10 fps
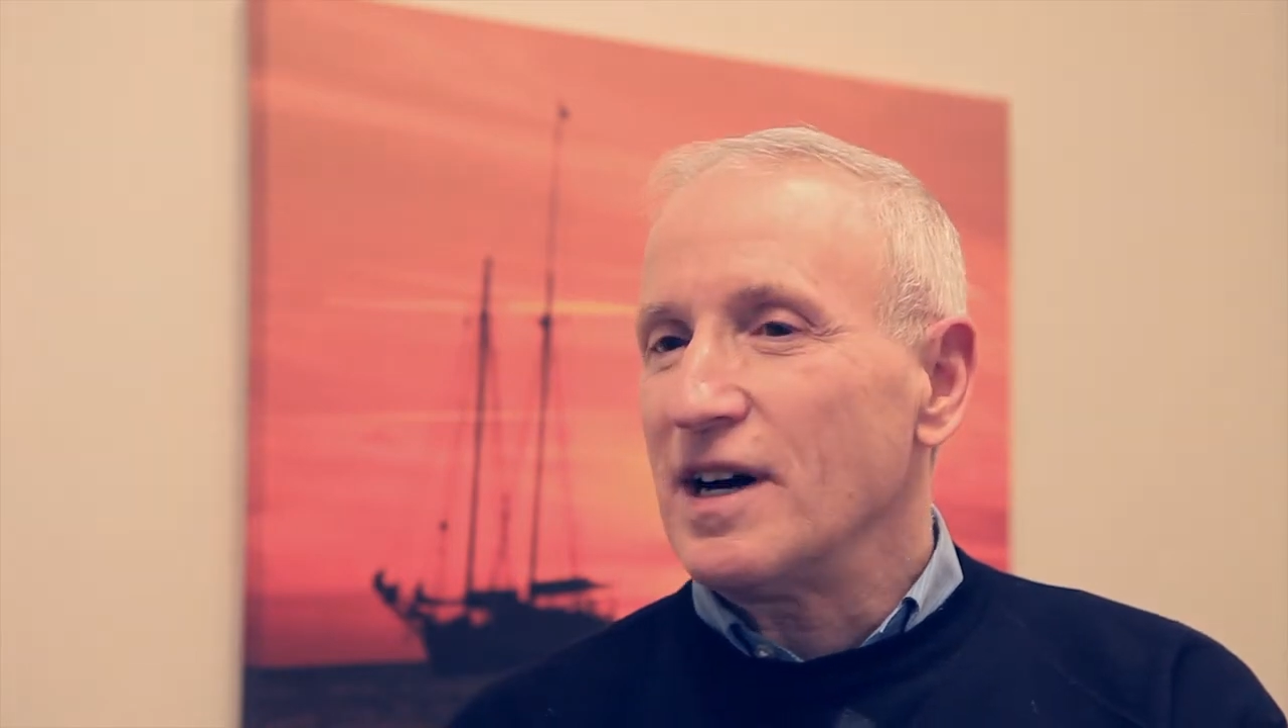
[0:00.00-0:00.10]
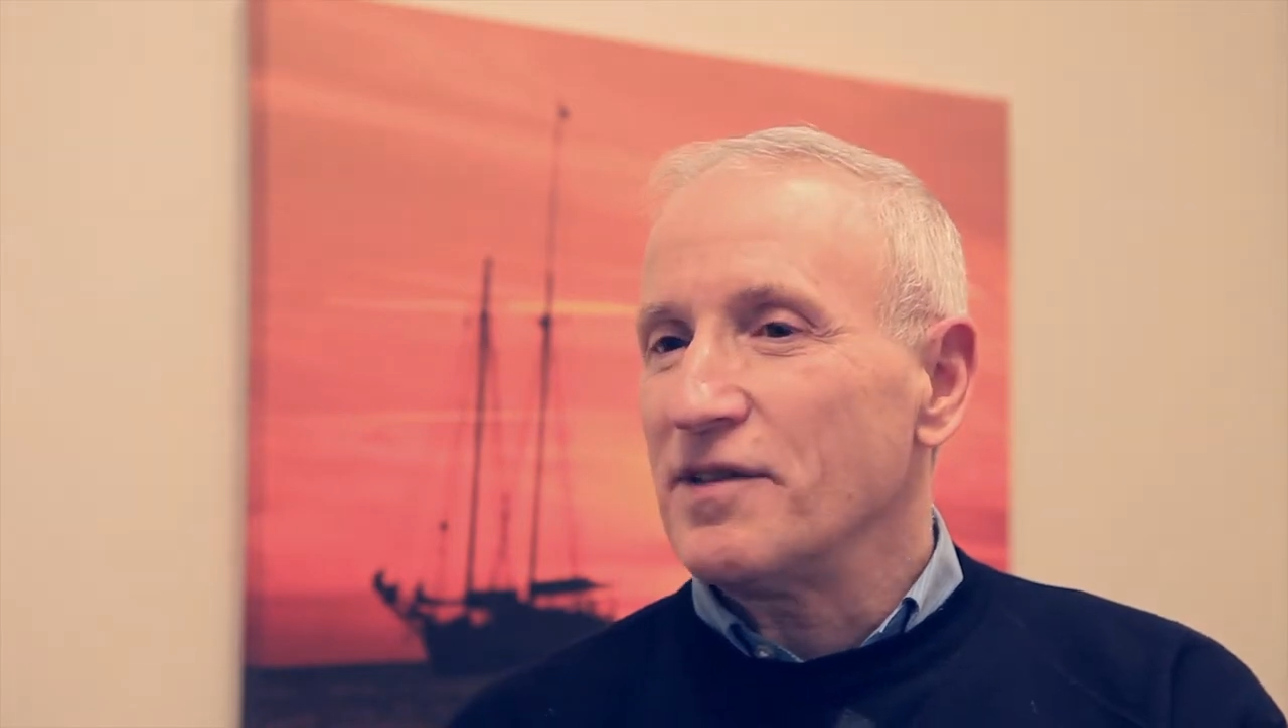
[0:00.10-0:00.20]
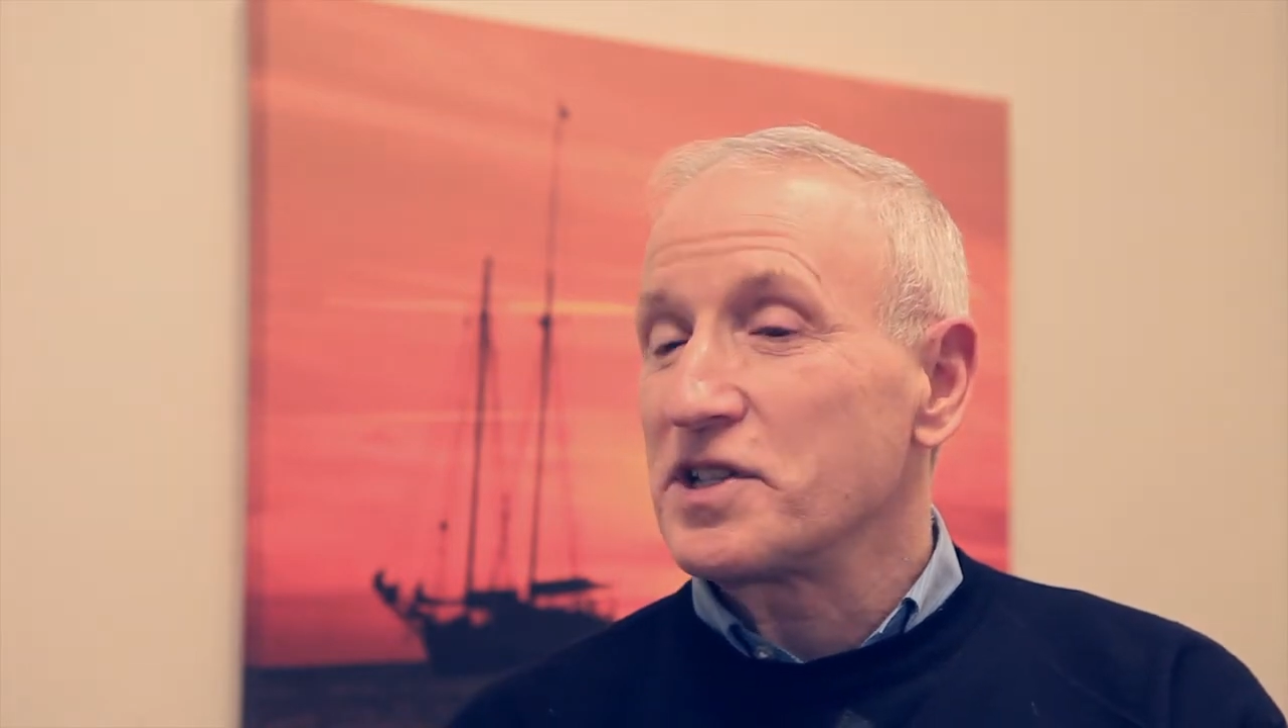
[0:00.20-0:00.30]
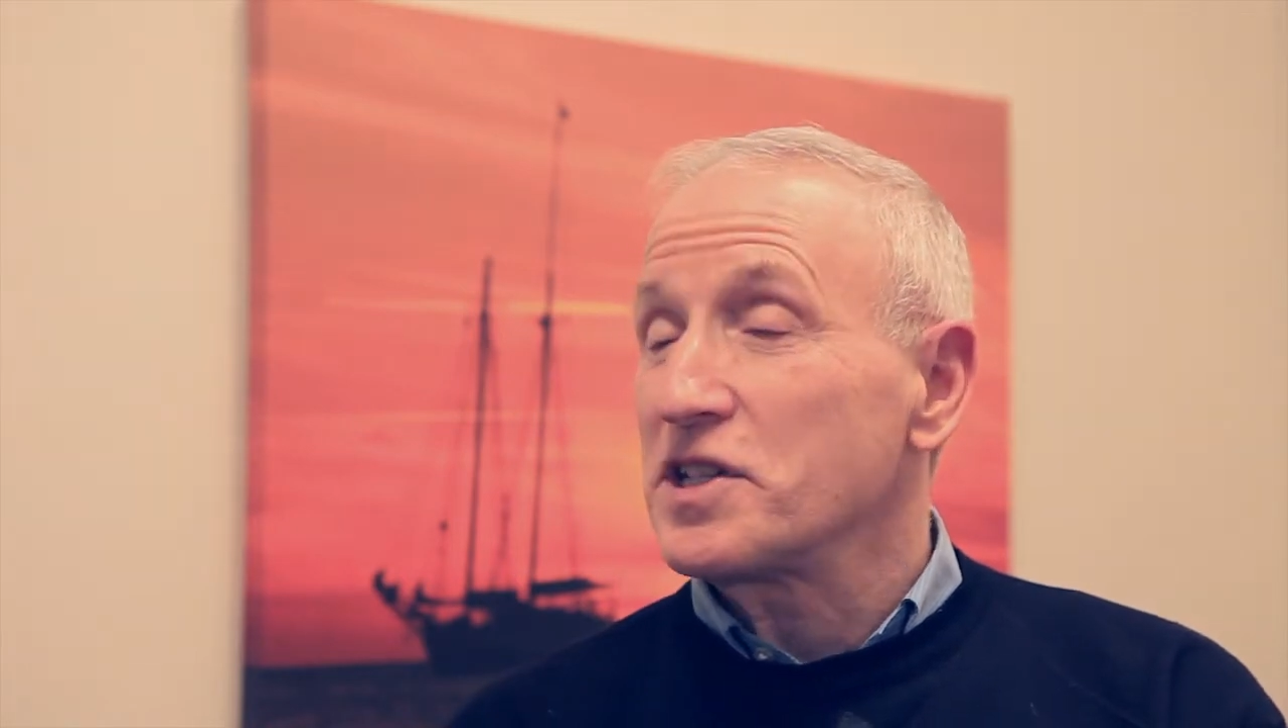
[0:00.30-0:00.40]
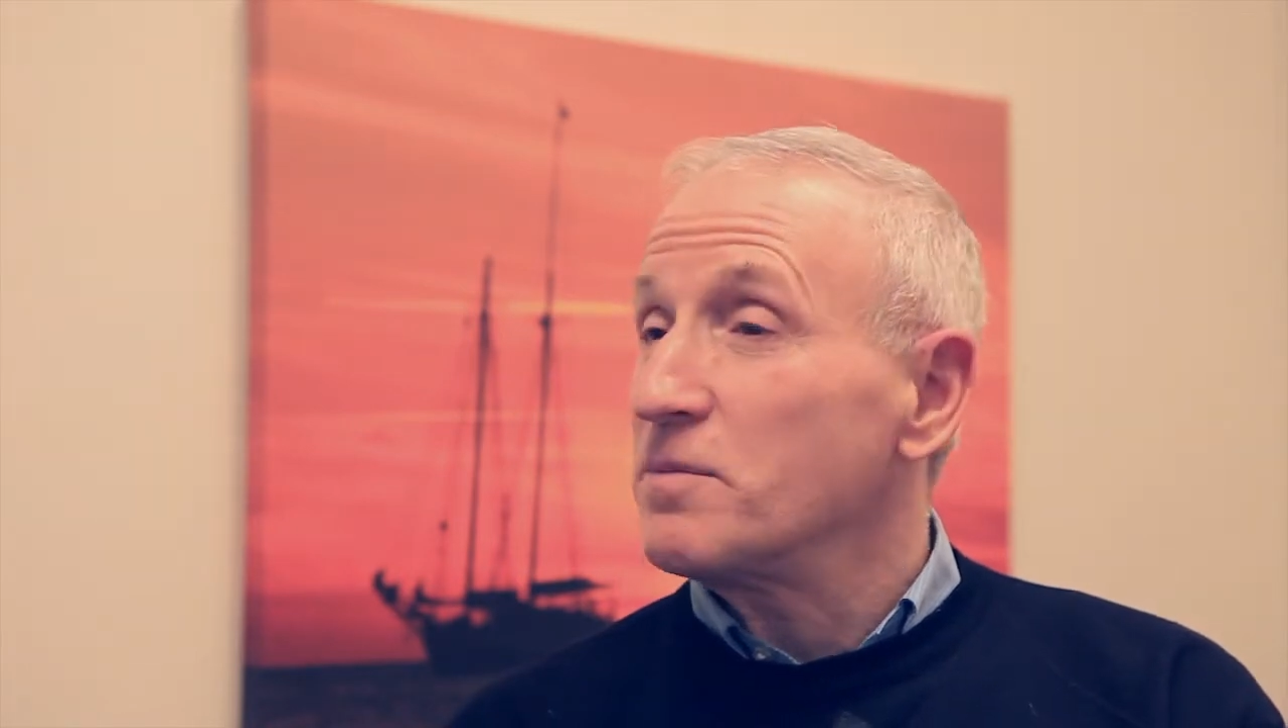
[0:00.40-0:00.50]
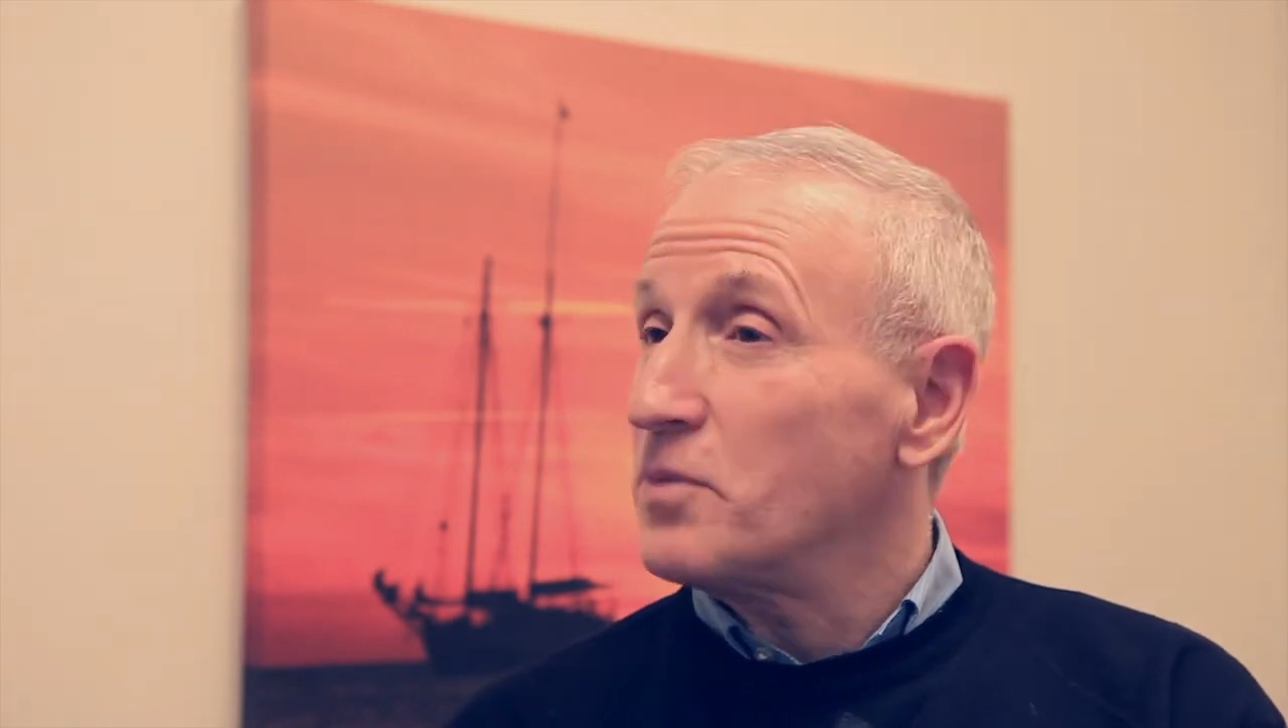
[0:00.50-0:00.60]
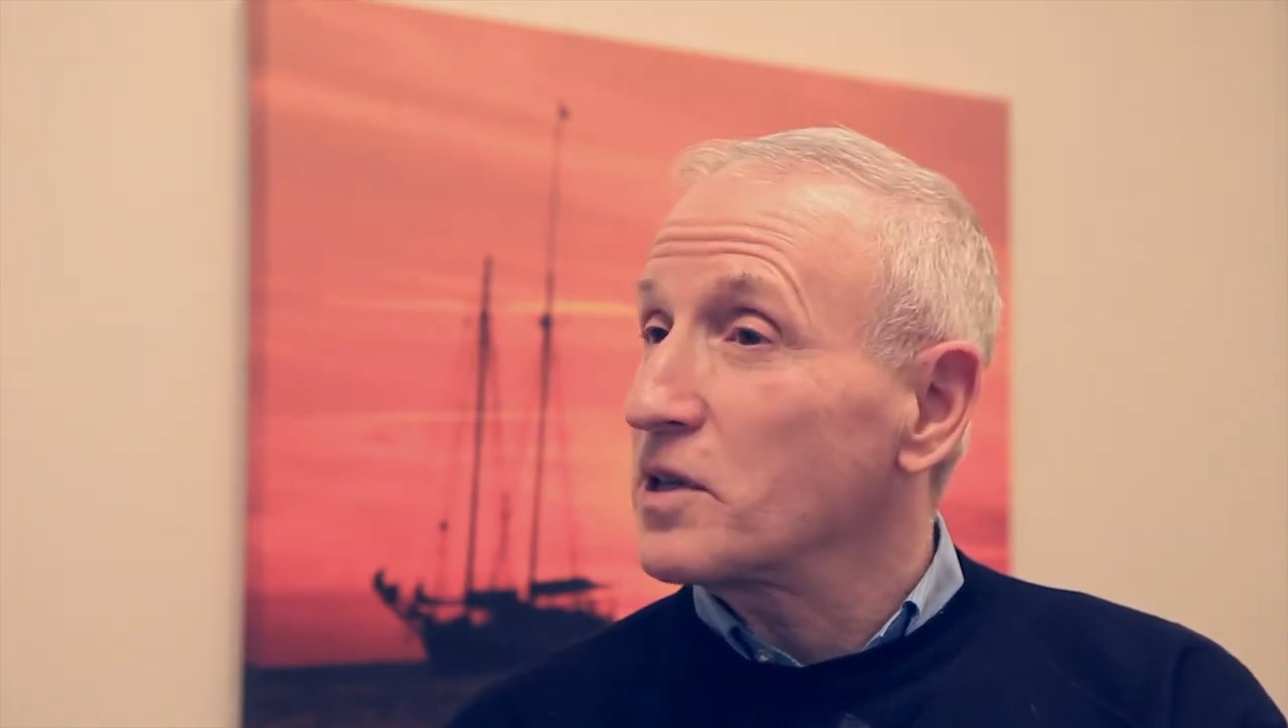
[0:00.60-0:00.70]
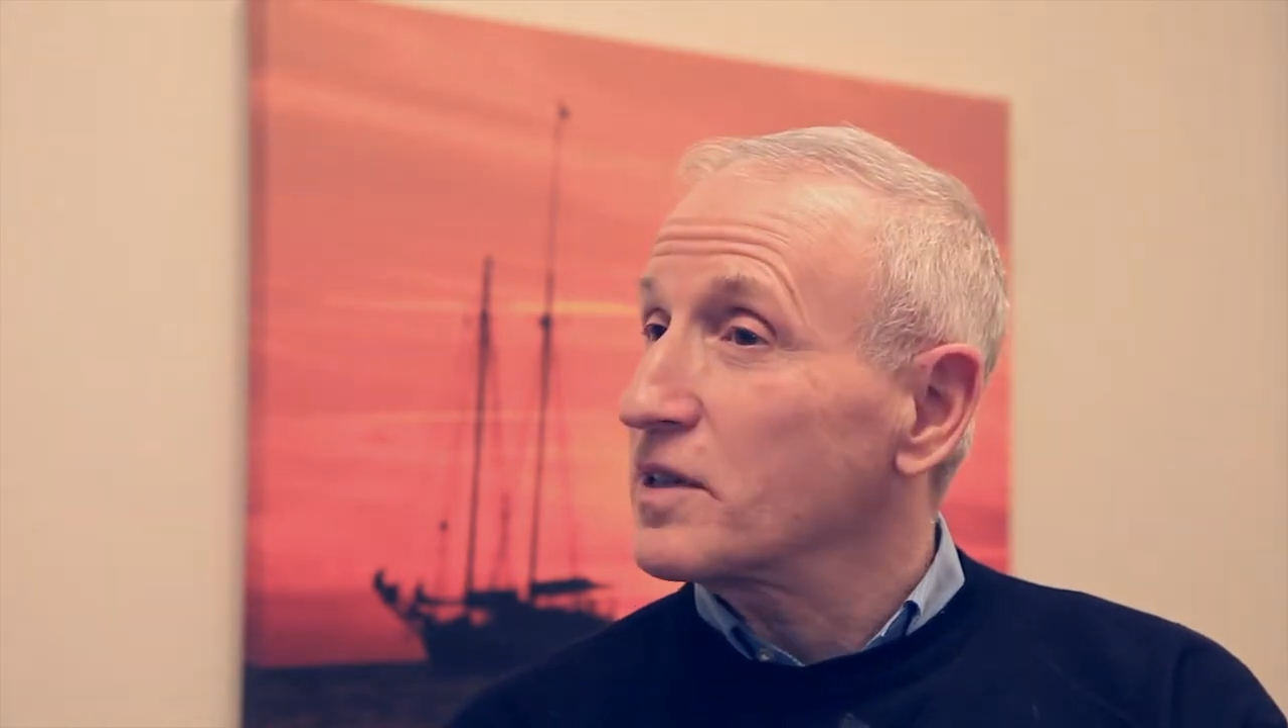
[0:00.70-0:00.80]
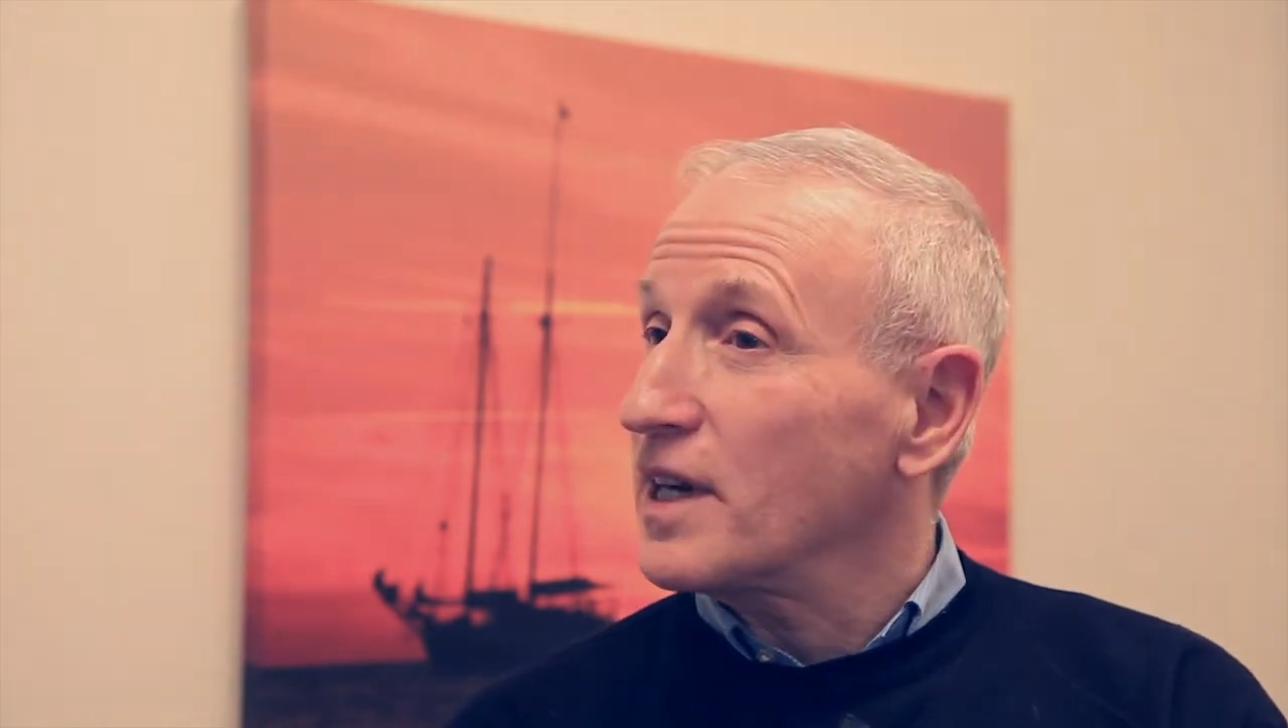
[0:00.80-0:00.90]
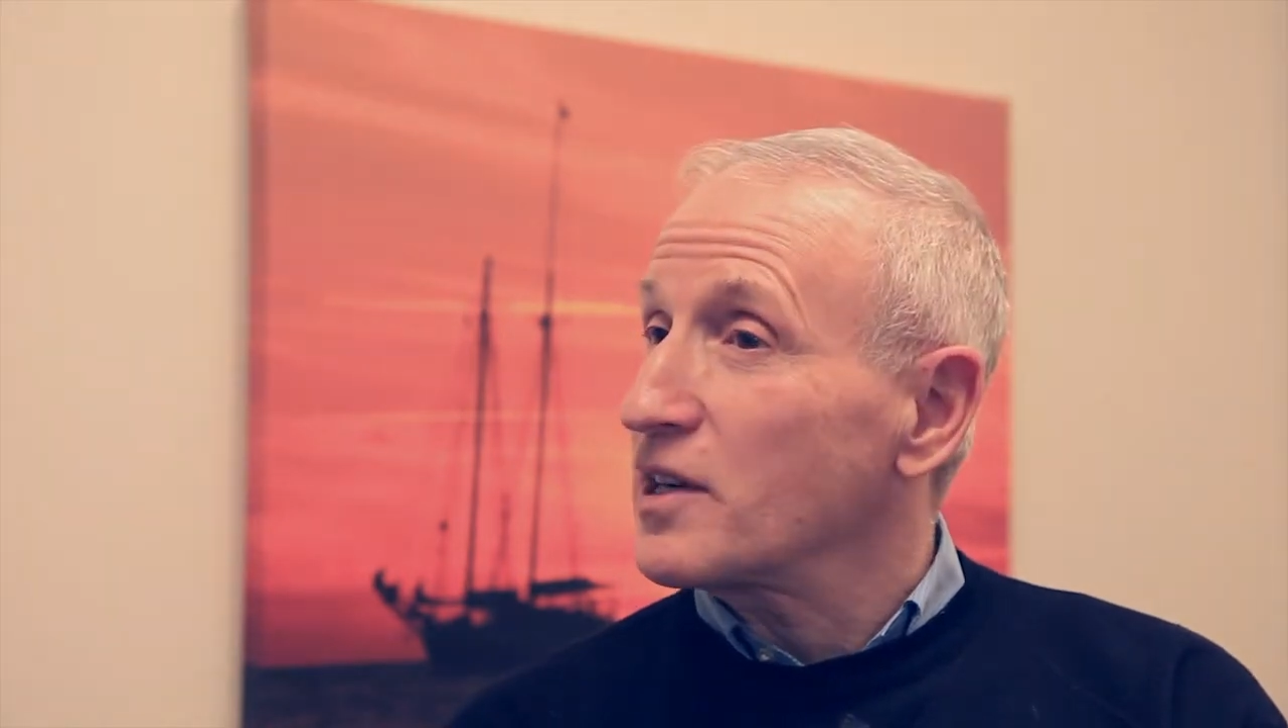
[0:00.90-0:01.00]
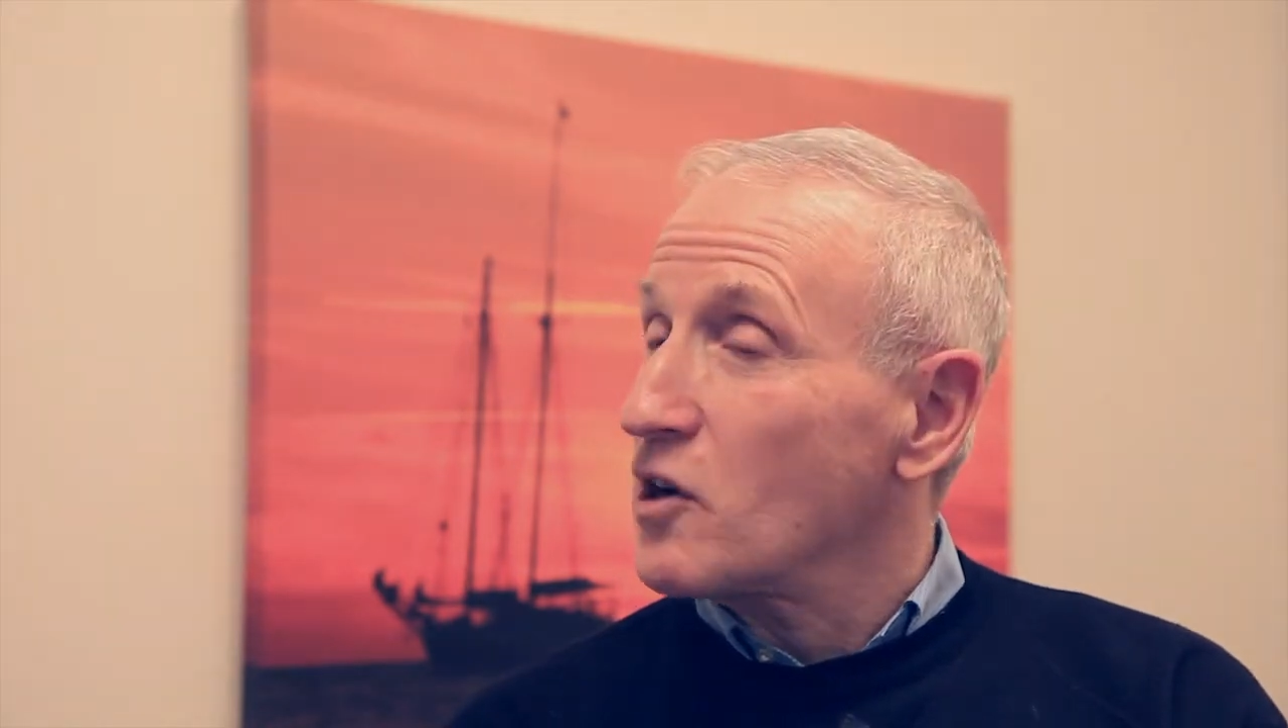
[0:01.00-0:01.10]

This is a book that I